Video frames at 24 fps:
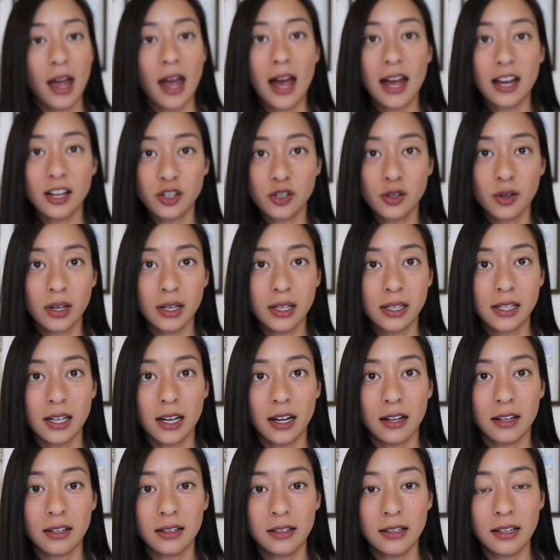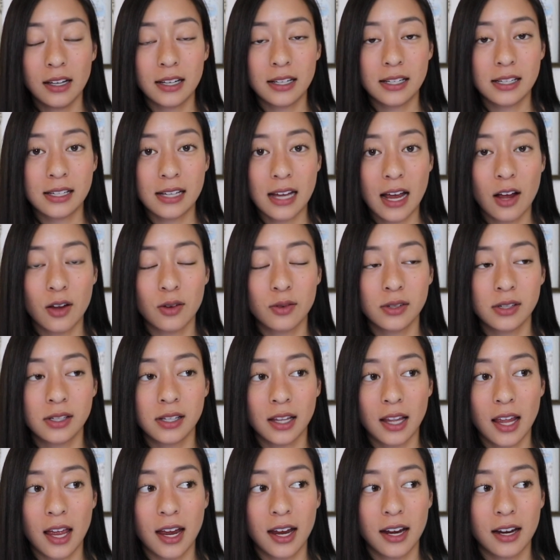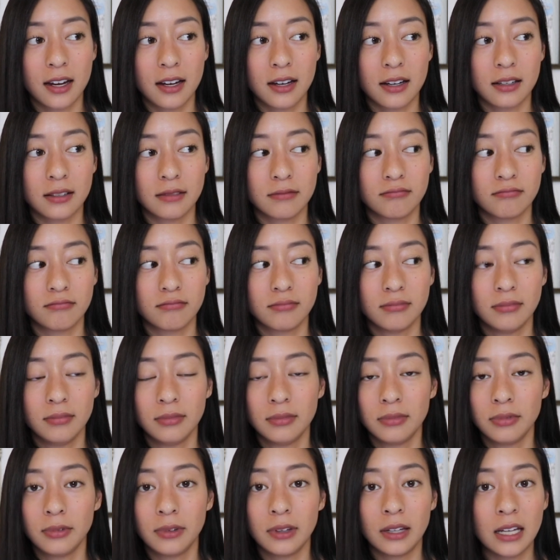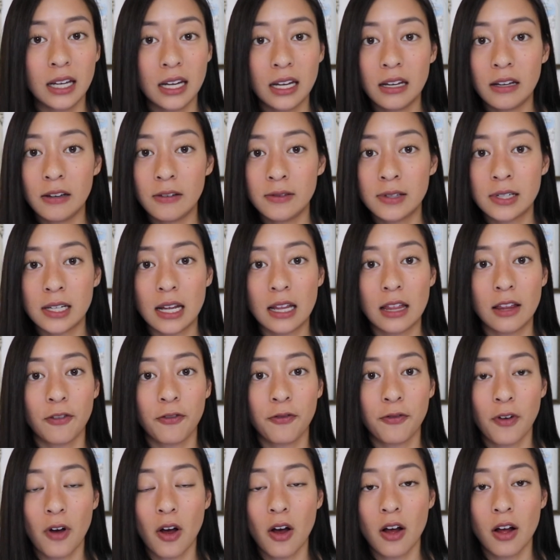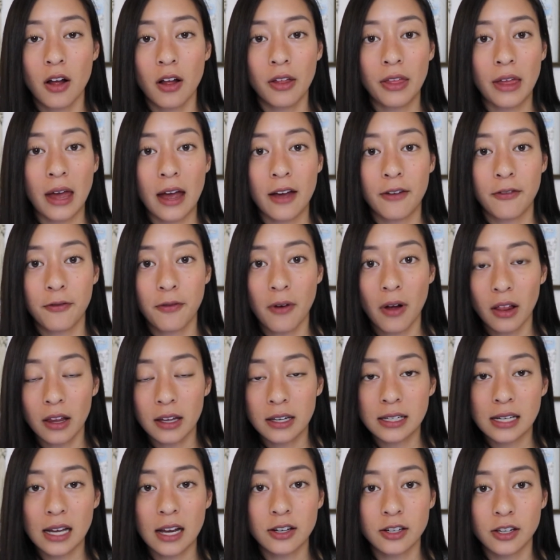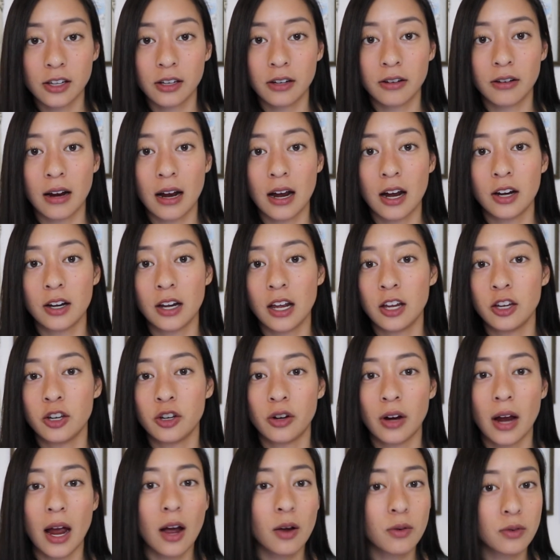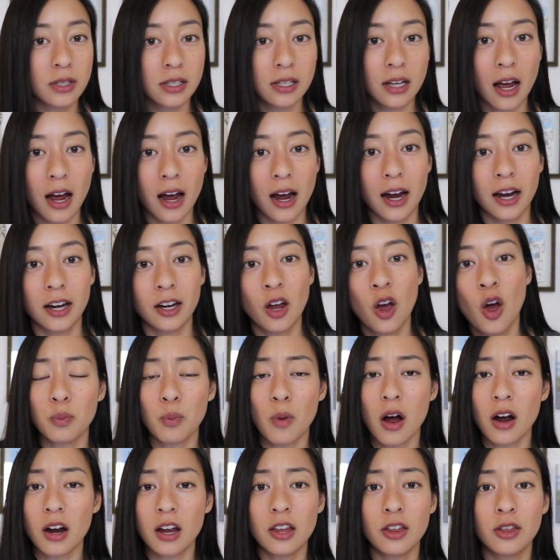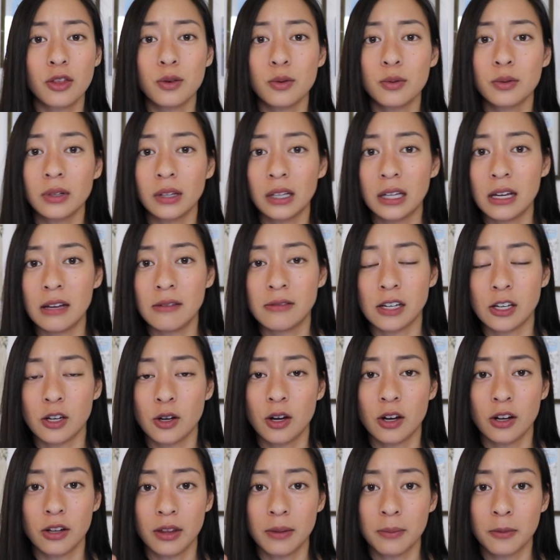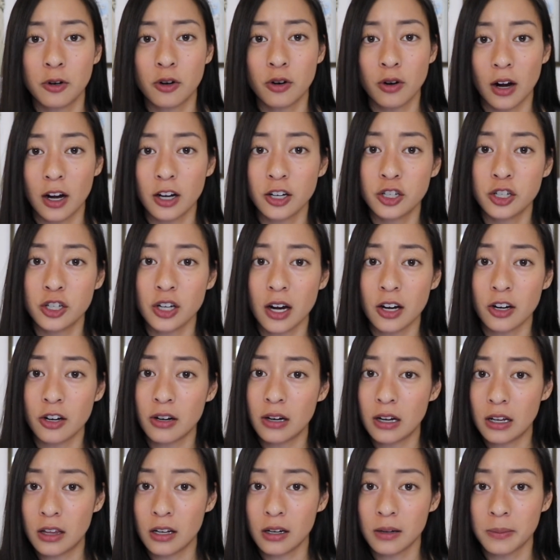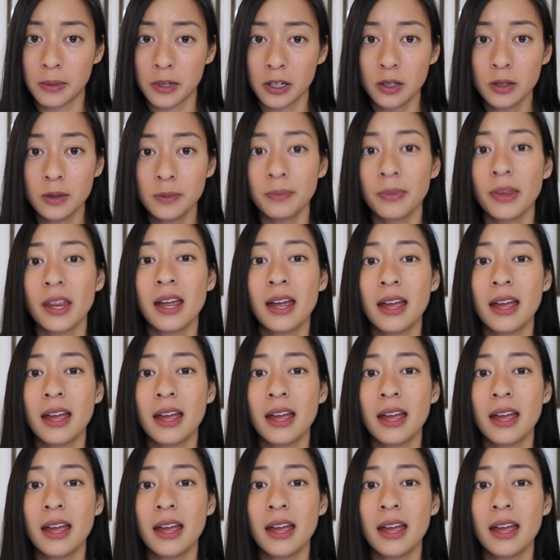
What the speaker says: As you can tell, it sounds like leaves in the fall that have fallen down to the ground, and you're outside walking through leaves and you hear them crunch underneath your boot.